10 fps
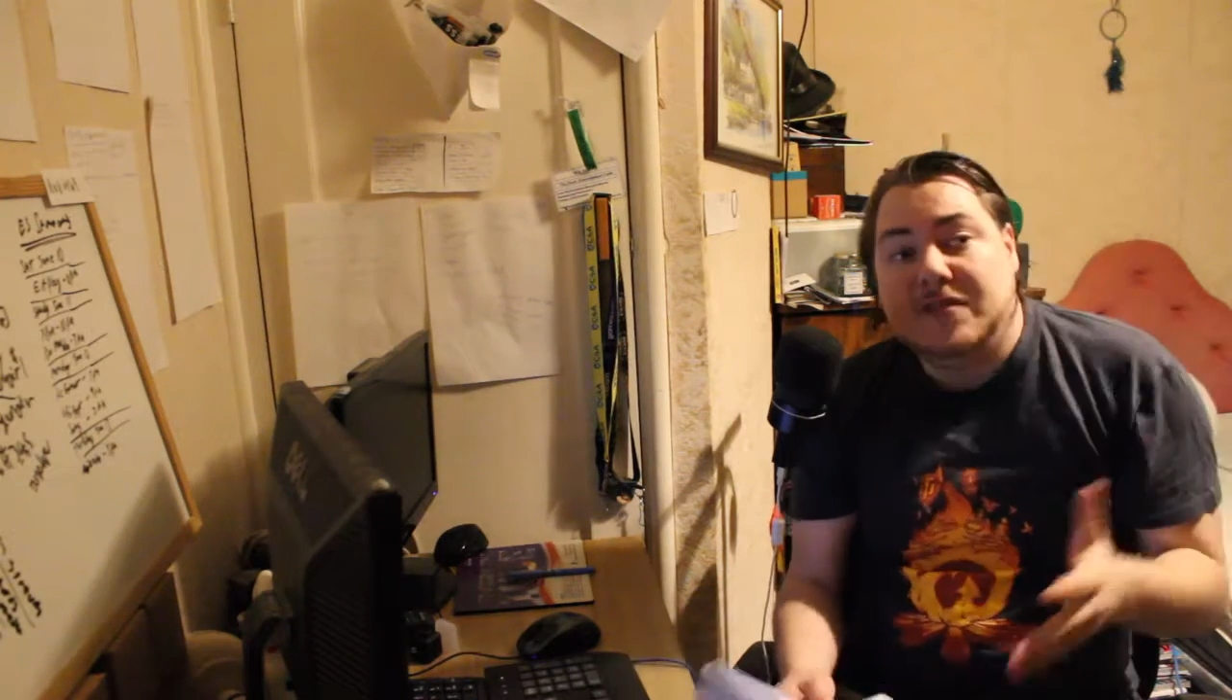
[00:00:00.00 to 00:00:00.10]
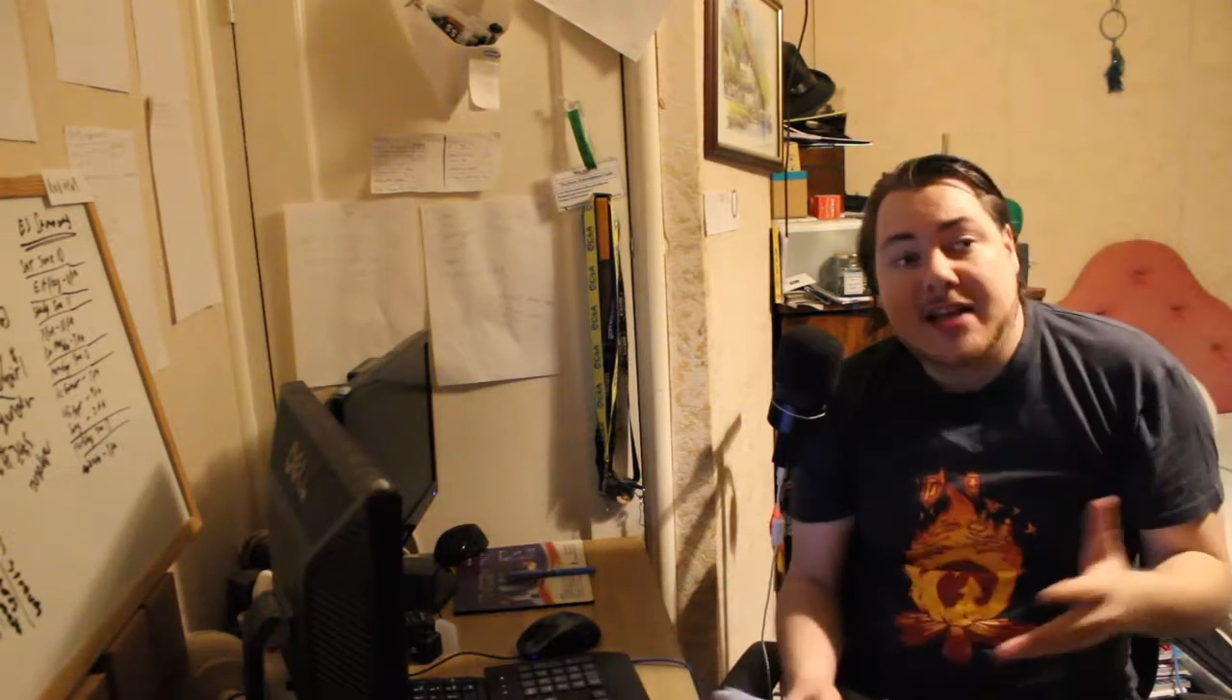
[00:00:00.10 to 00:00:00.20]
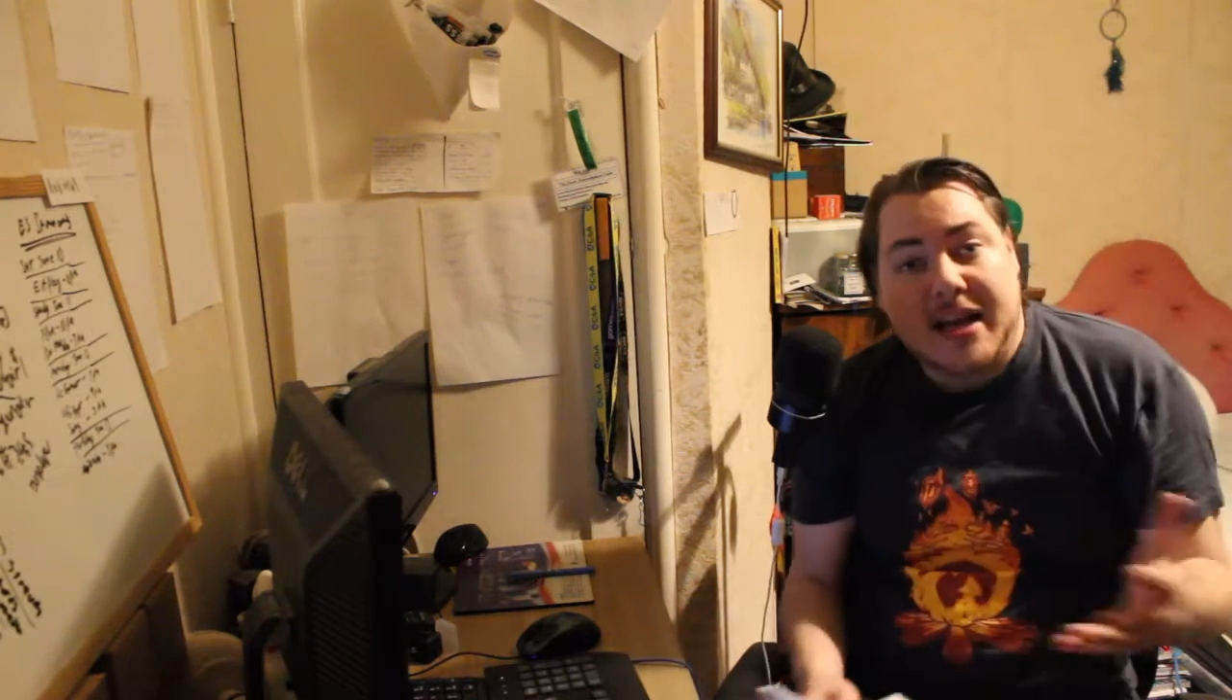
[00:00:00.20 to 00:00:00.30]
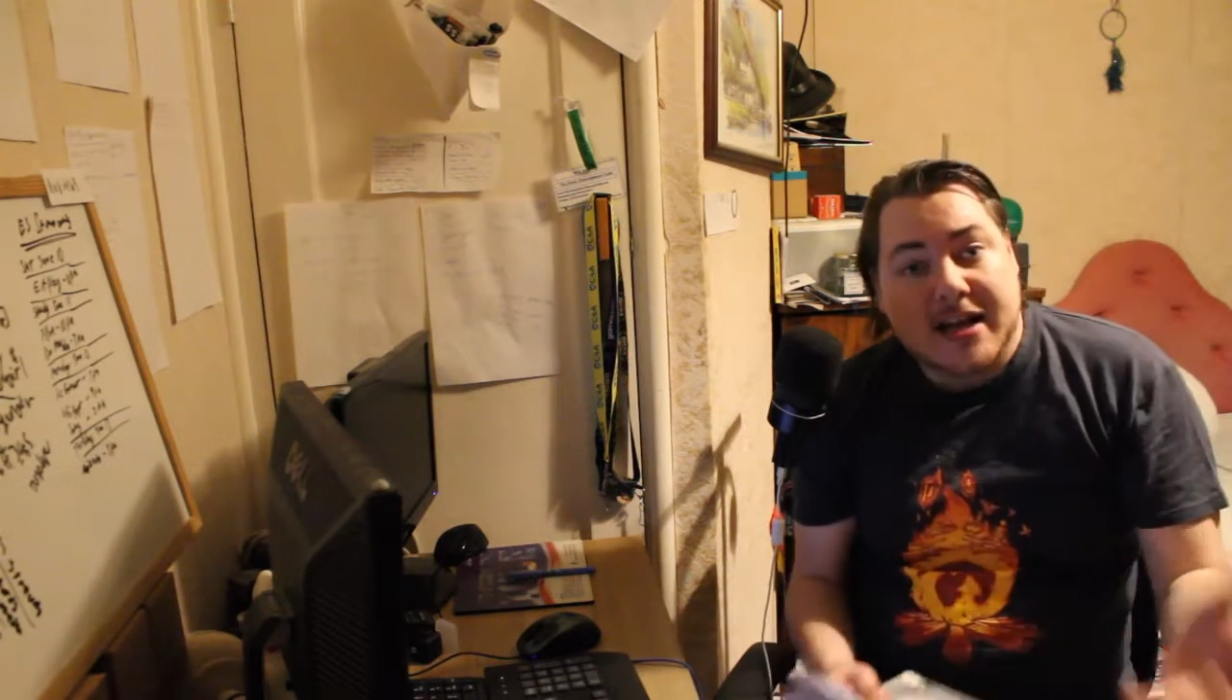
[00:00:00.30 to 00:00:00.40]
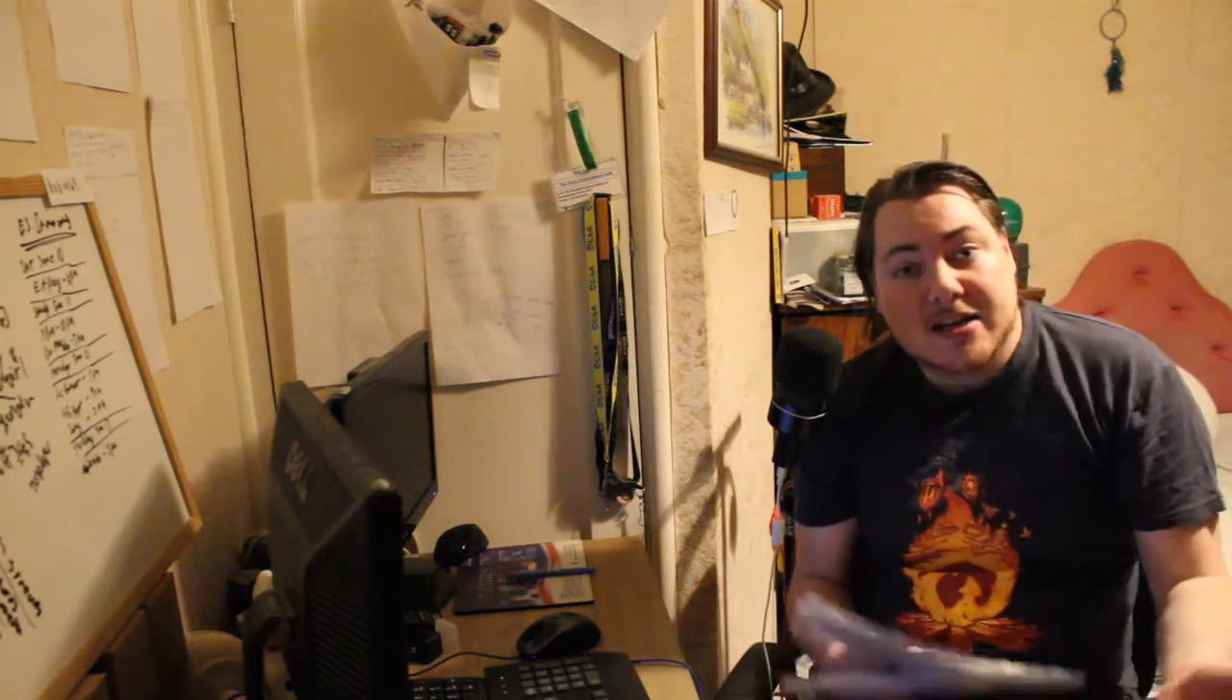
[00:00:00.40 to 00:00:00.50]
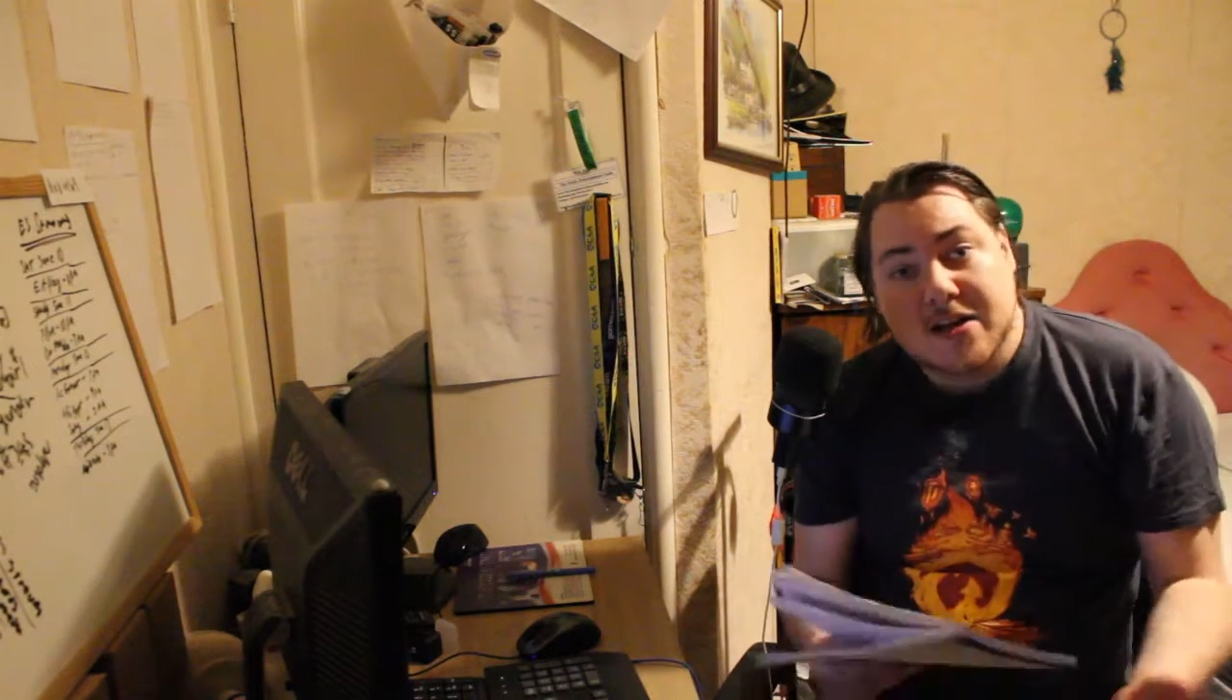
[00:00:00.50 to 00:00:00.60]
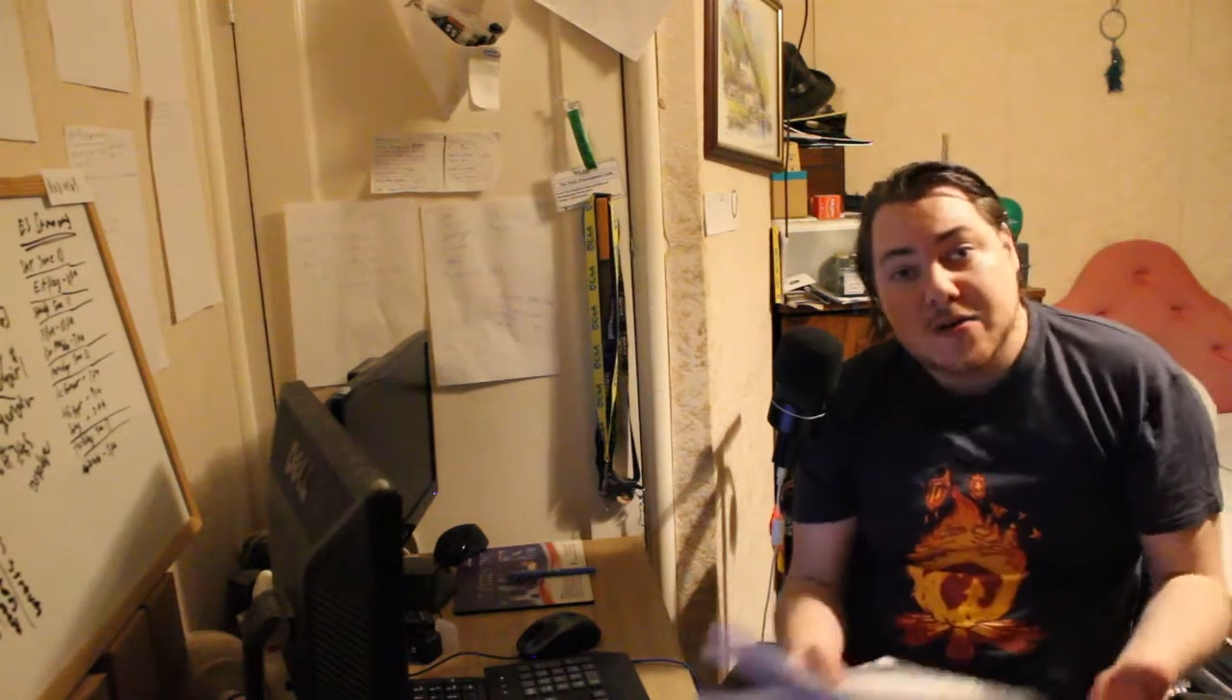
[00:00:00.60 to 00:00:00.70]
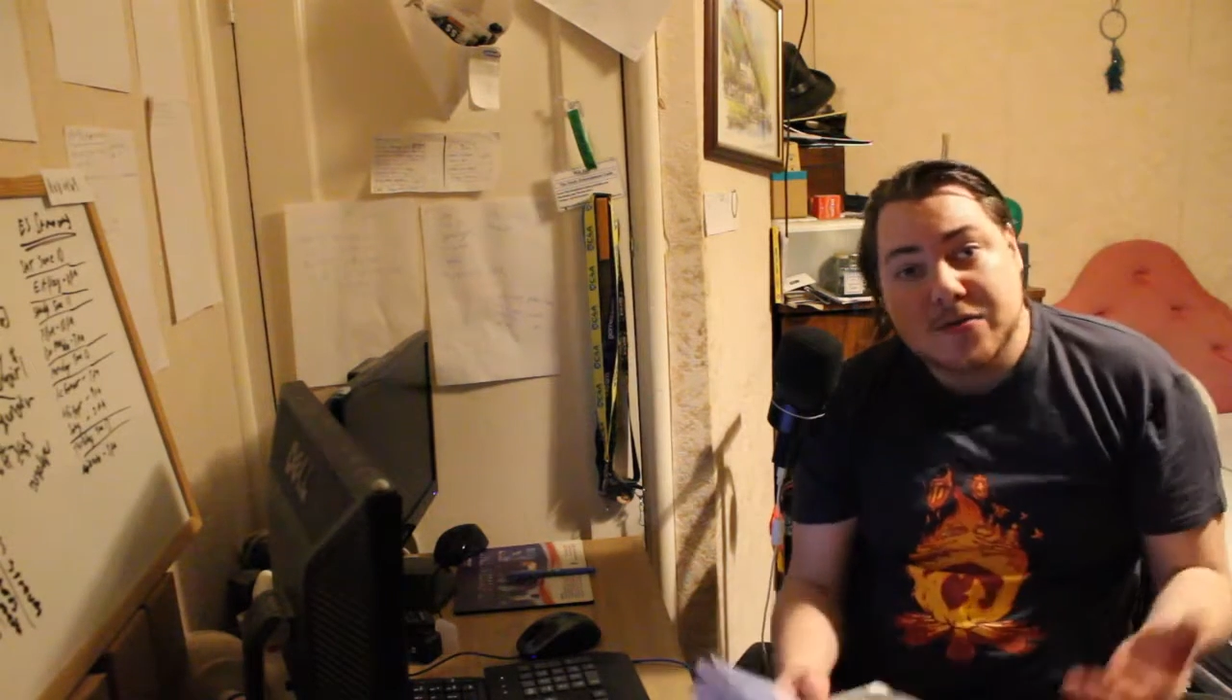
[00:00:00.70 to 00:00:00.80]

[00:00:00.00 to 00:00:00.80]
techno,